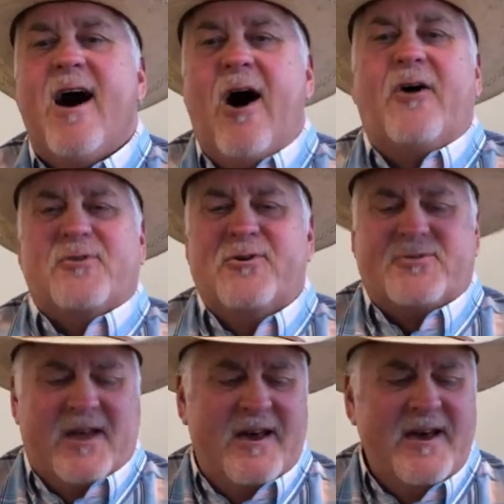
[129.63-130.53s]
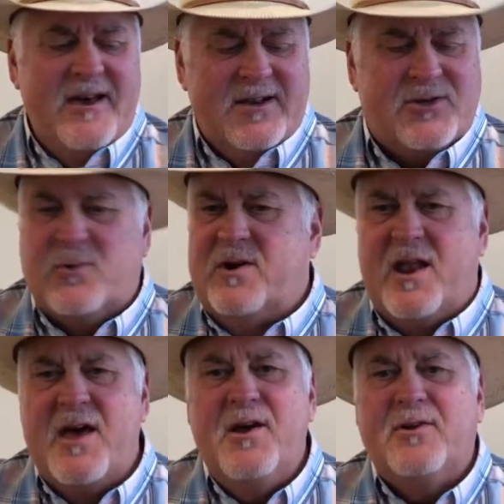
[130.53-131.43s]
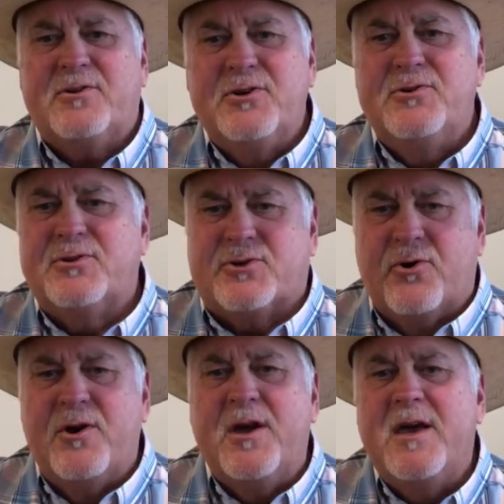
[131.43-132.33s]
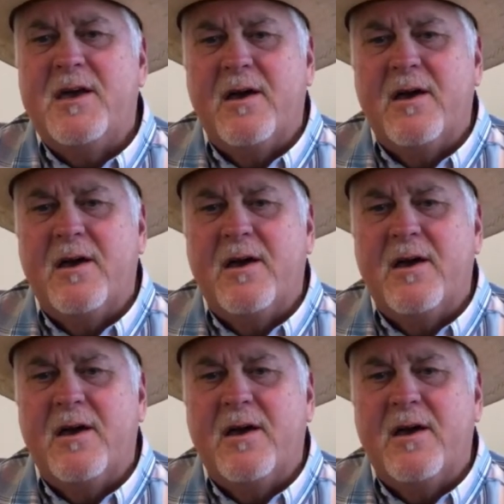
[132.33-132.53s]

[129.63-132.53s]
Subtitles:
all your debts are nailed to the tree.